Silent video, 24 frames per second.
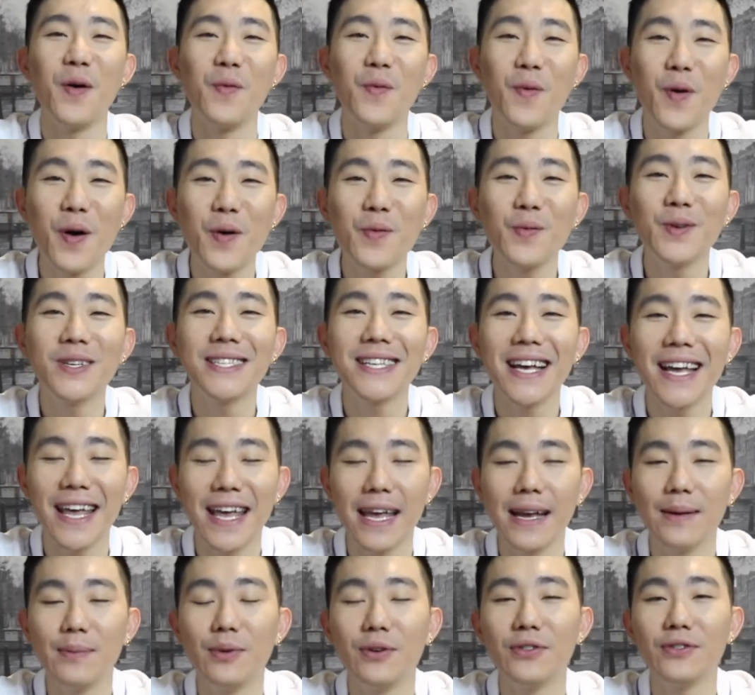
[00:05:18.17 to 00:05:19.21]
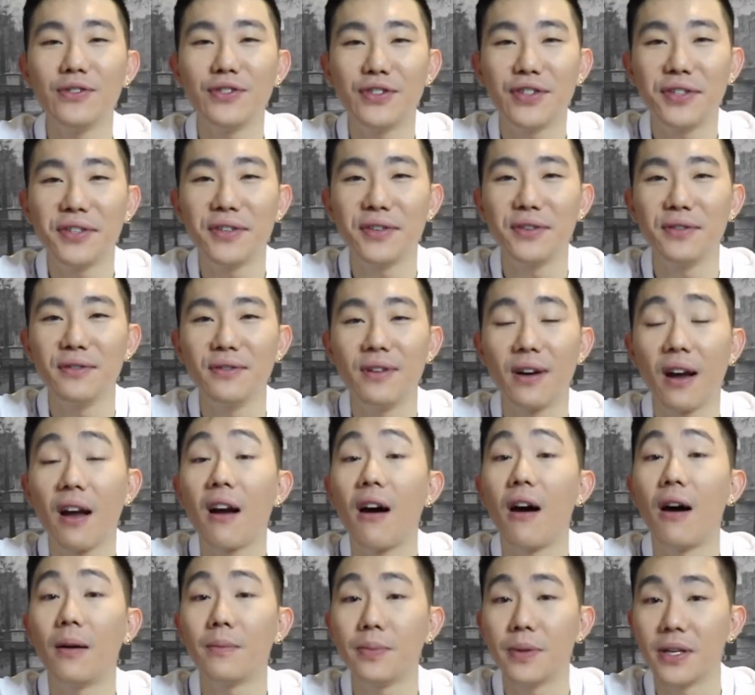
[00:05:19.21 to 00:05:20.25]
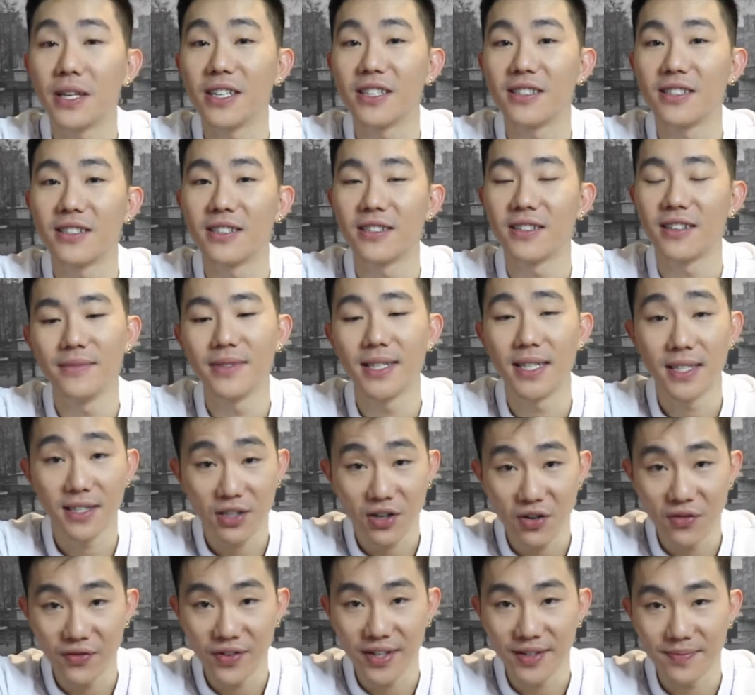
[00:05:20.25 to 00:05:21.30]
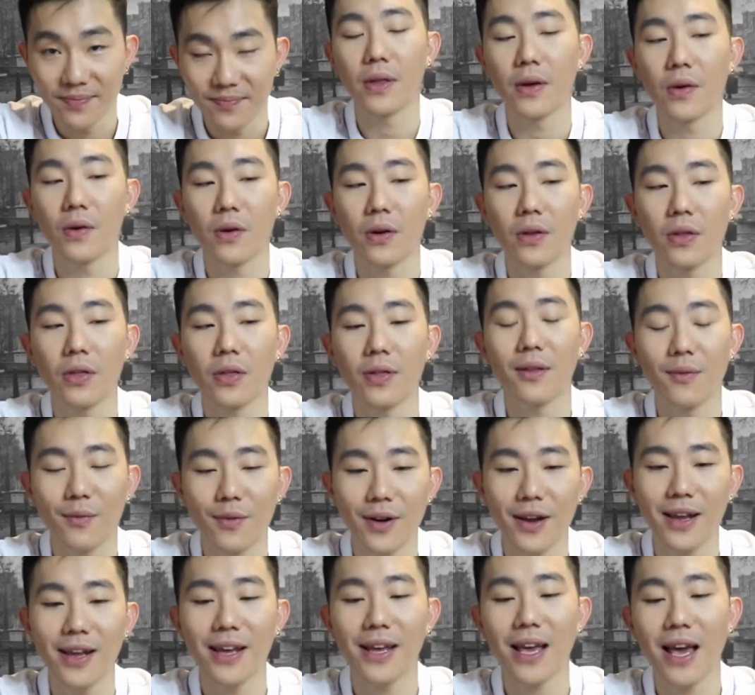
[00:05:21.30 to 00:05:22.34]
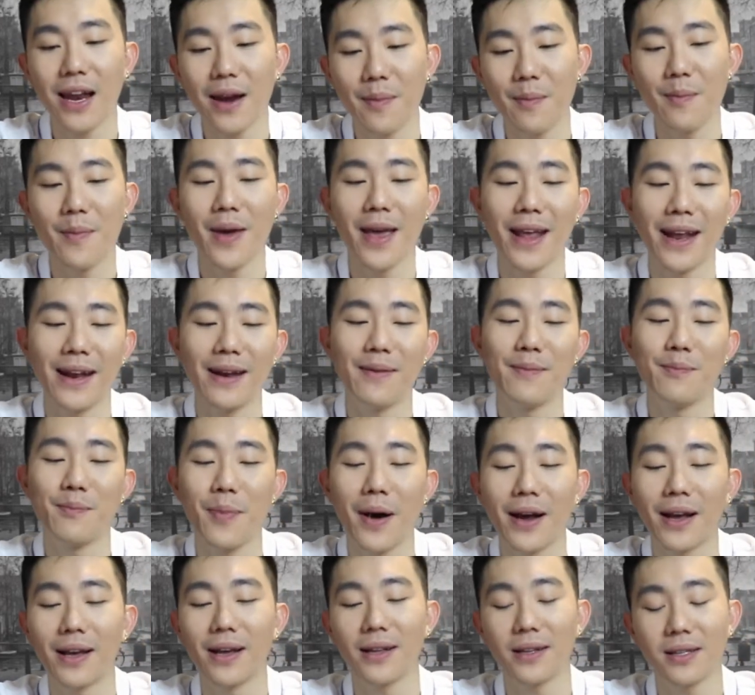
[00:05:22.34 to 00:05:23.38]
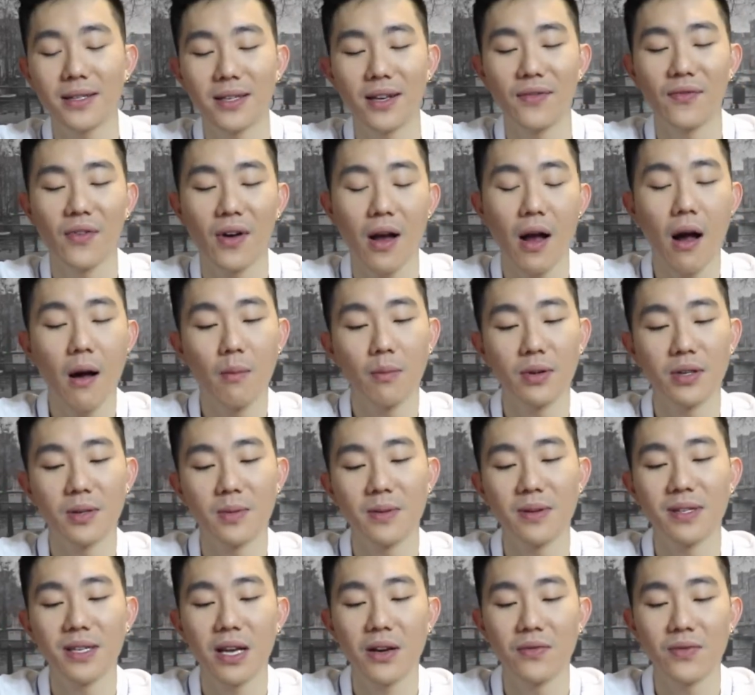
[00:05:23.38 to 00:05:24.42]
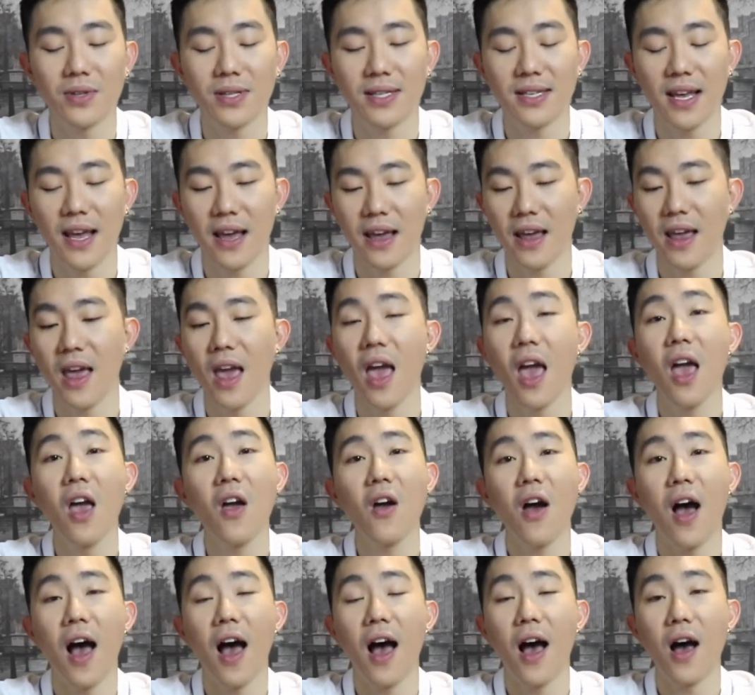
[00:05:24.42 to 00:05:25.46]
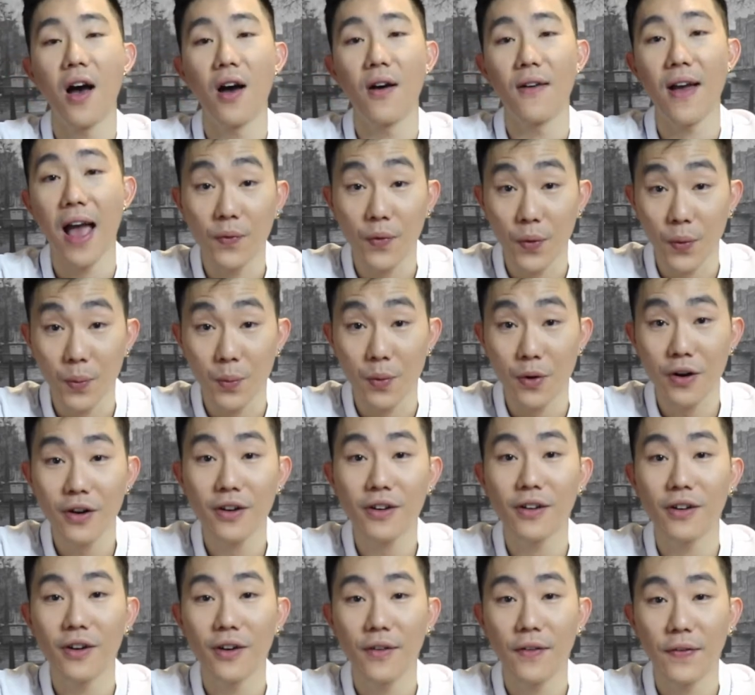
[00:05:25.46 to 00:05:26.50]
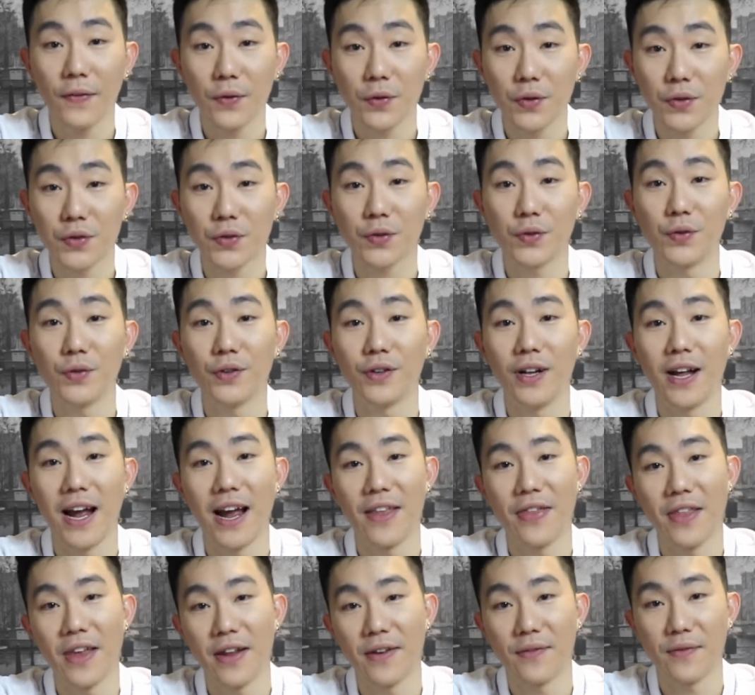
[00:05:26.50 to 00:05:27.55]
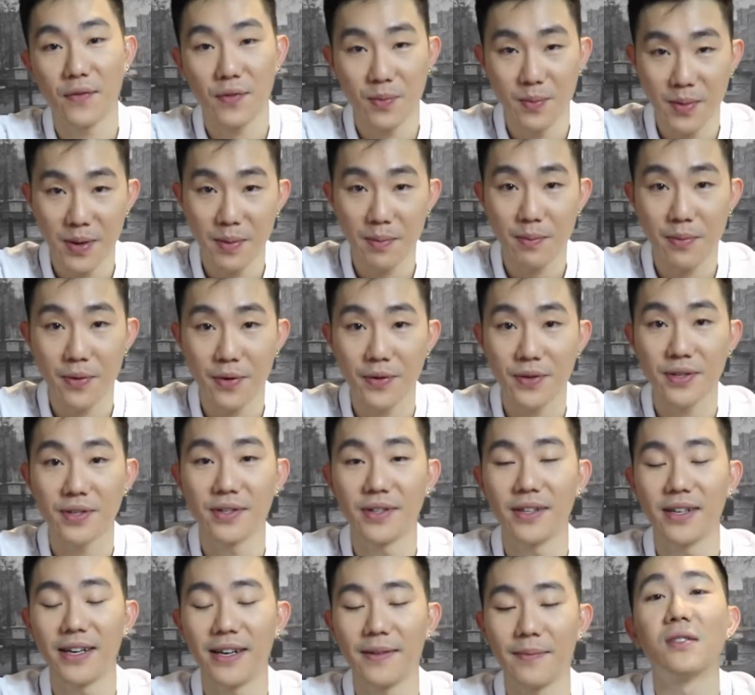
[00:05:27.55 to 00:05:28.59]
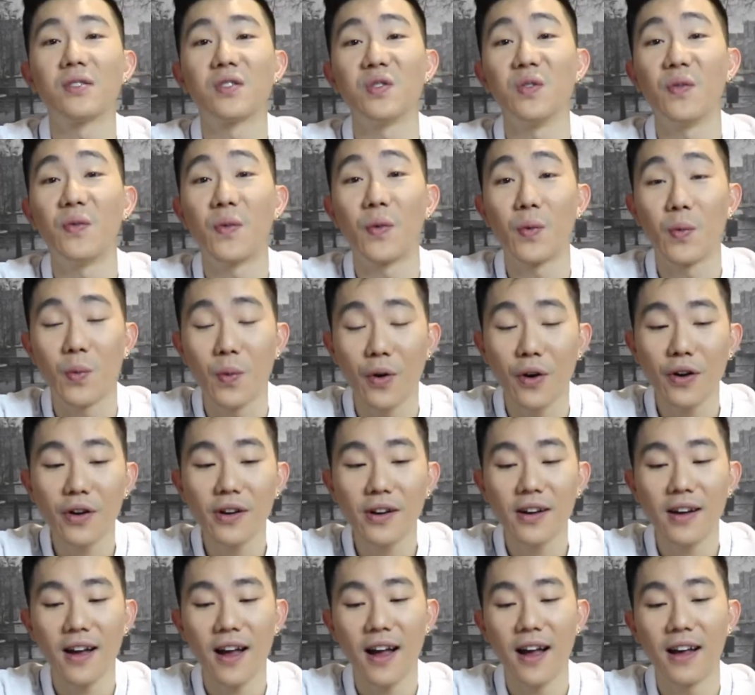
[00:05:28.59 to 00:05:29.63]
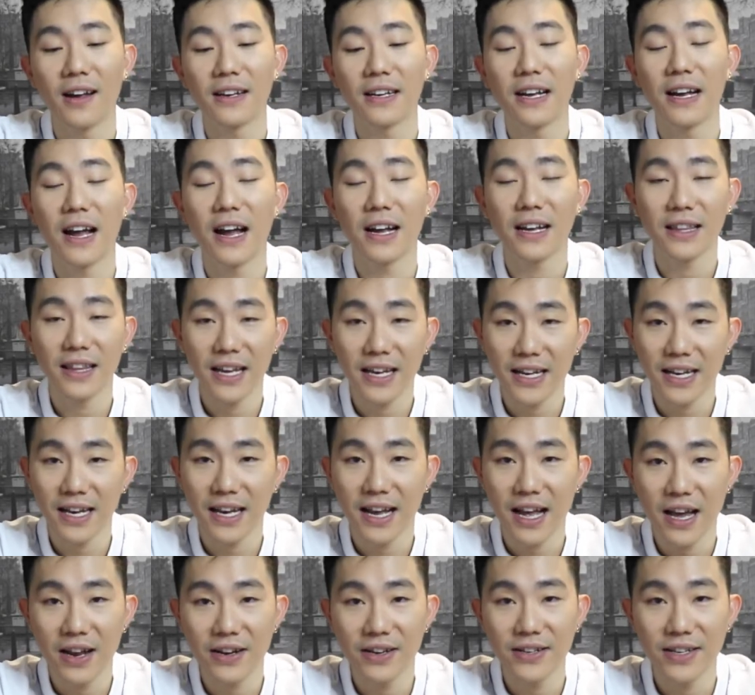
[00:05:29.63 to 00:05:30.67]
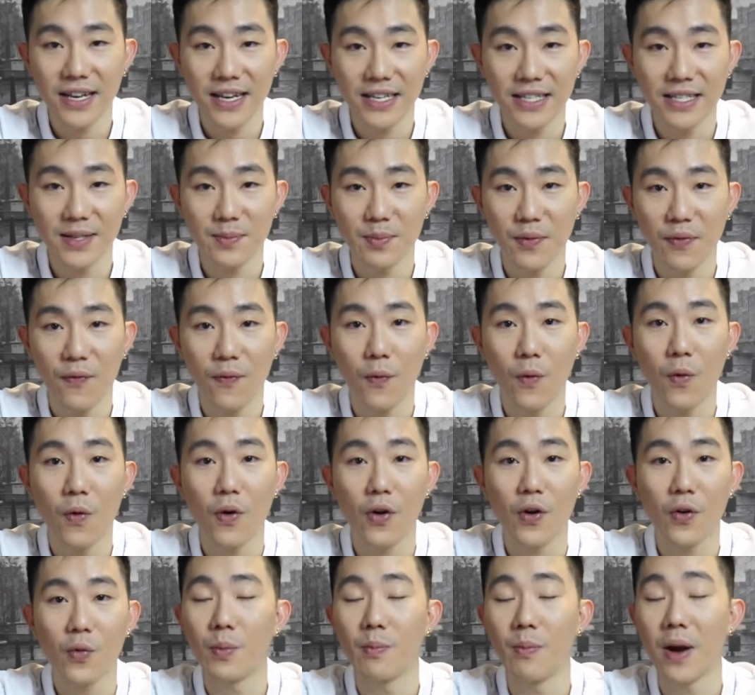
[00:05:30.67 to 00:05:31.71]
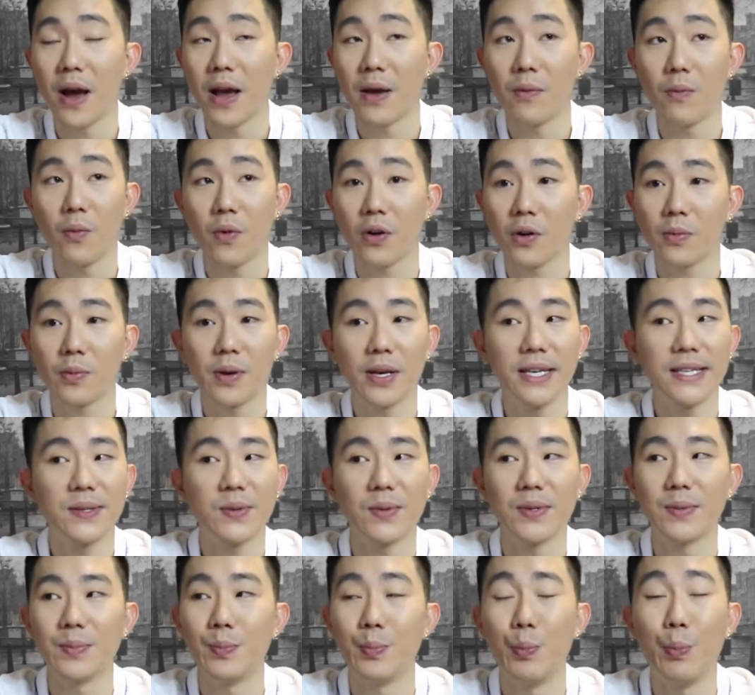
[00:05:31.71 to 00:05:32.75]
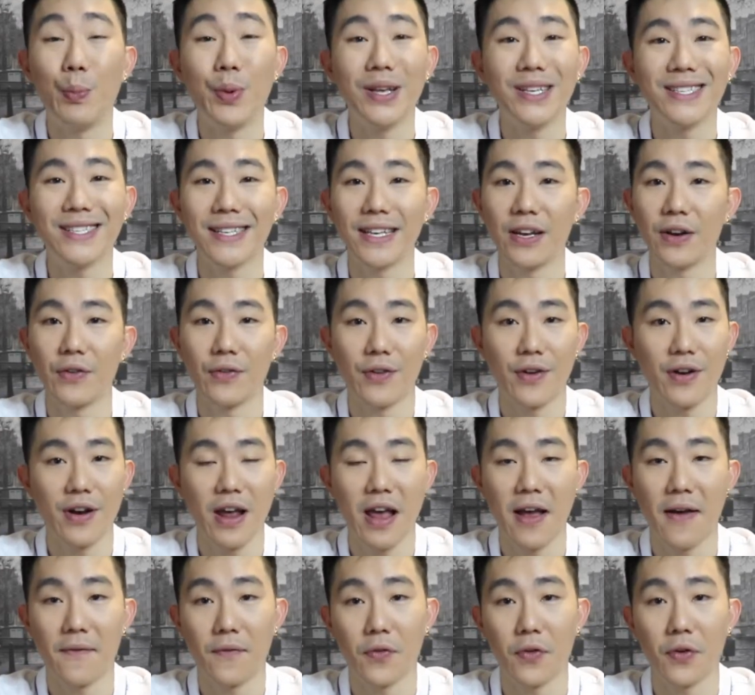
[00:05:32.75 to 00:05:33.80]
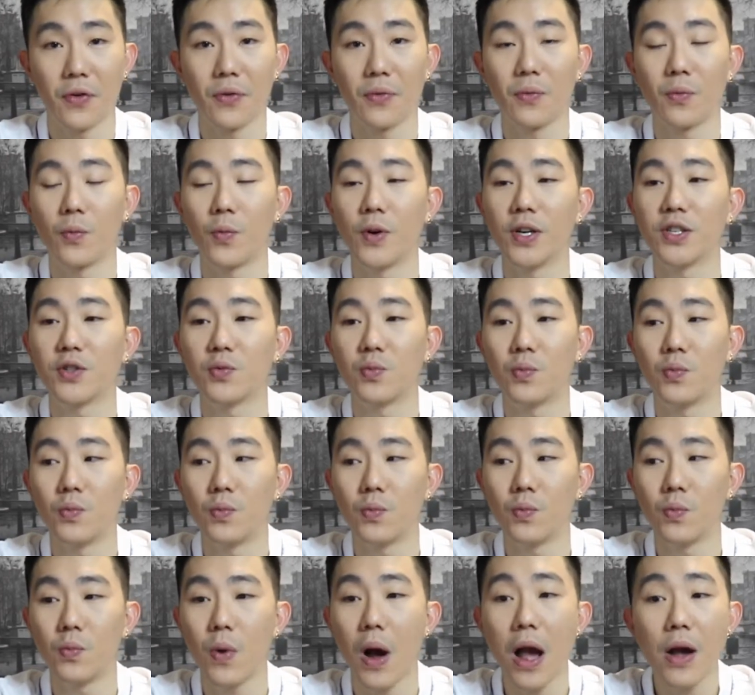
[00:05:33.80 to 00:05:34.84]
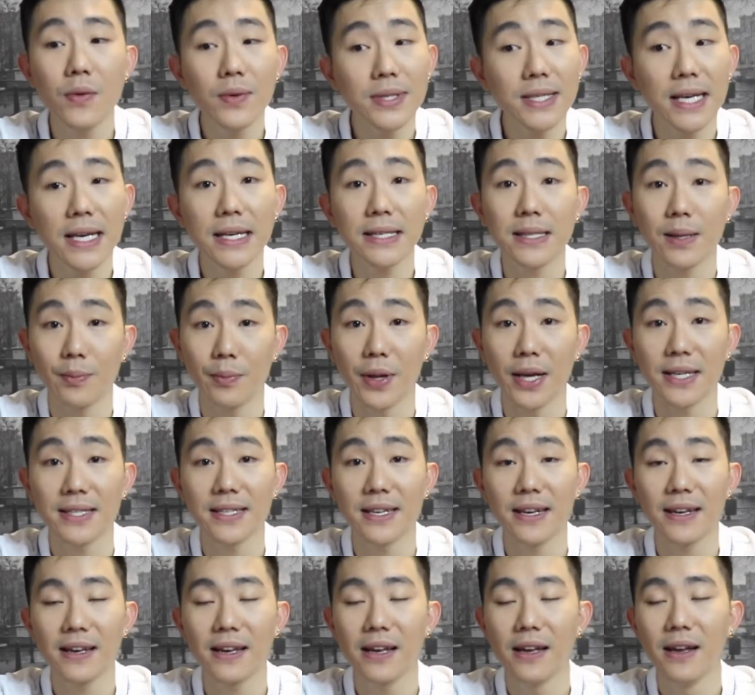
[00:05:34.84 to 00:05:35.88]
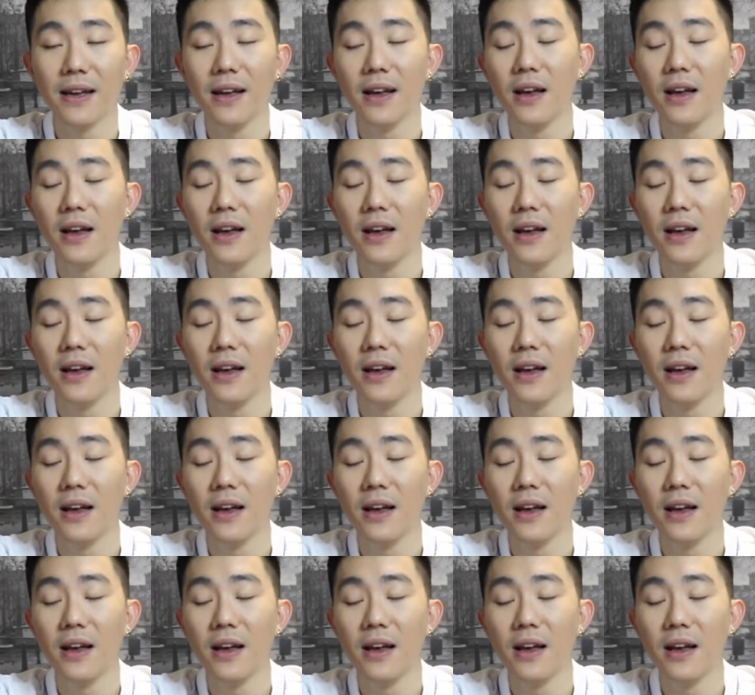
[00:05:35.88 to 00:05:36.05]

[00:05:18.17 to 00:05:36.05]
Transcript: what was I able to accomplish since COVID? There are three kind of main buckets of accomplishments I would say uh, for work. For school, and then for me personally. So, for work, uh, like I kind of hinted before, my workplace was busier than ever, which I would say is a blessing.